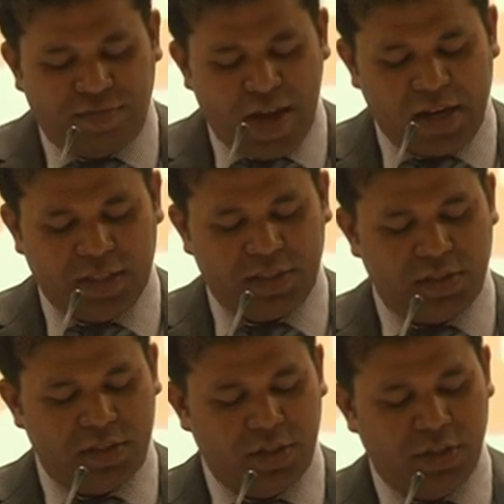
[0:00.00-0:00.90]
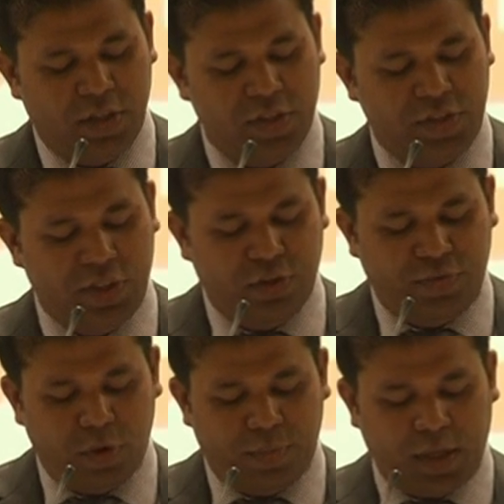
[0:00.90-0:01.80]
violence,
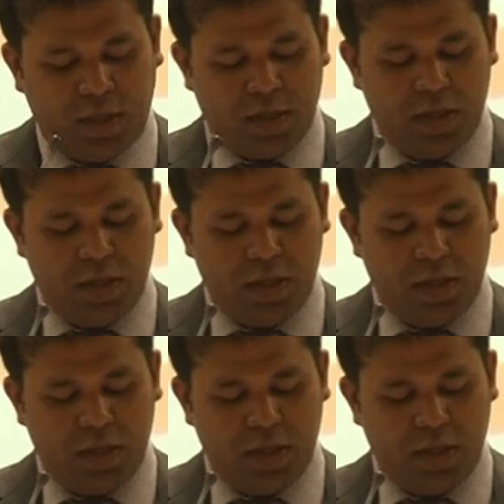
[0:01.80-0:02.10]
xenophobic,